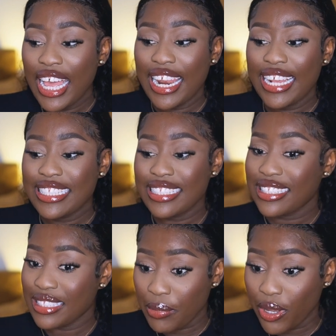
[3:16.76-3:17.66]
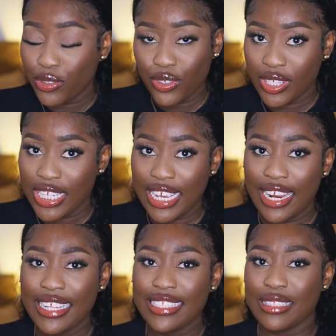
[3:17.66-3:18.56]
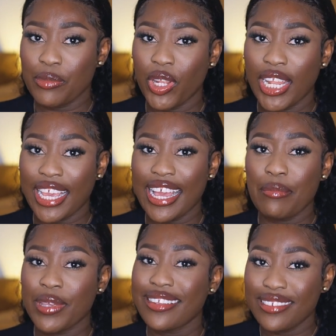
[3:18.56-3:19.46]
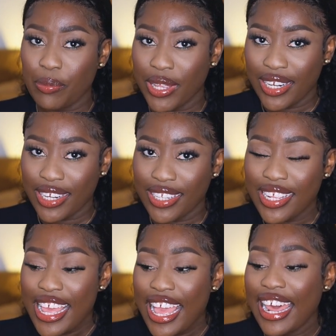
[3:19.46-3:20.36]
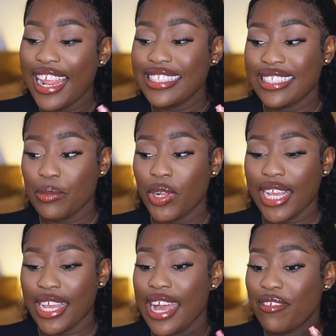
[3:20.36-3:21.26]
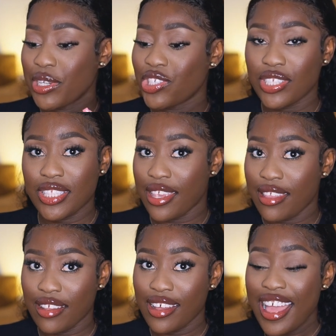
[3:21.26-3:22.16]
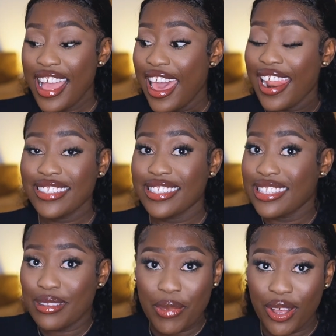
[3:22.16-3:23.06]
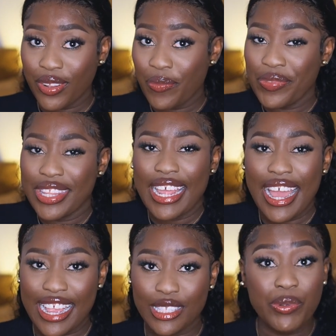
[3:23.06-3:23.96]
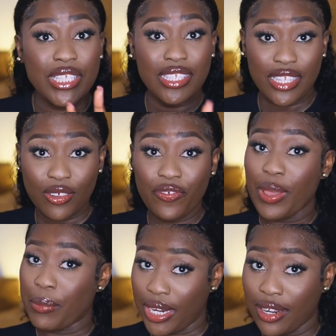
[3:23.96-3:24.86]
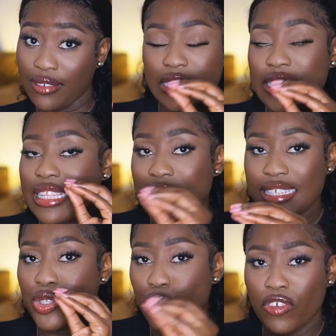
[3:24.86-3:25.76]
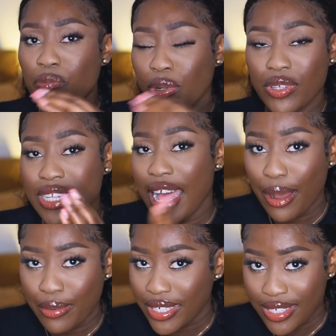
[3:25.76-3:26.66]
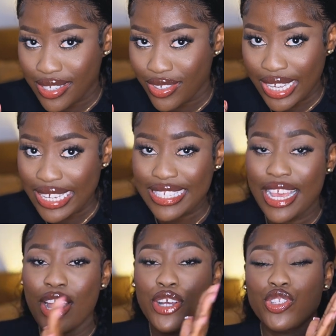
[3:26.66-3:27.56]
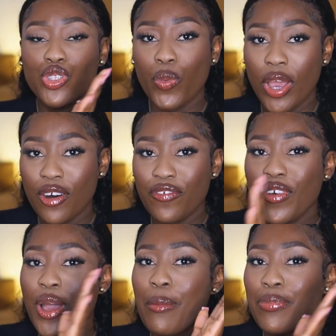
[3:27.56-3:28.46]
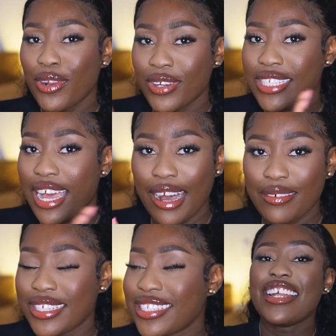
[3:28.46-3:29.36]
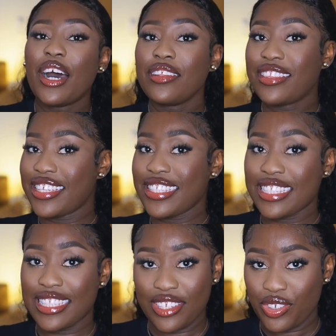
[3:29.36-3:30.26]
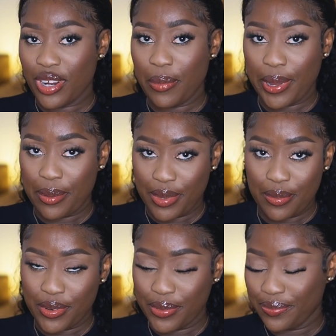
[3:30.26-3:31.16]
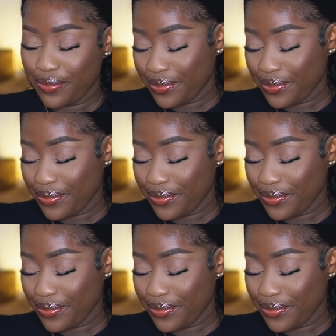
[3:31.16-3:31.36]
I like to smell unique. I like to smell like I'm independent. I like to smell like I have my shit together. I like to smell nice but still feminine. This lasts 12 plus hours, you guys. 12 plus hours. Now, this is Sintra by Memo.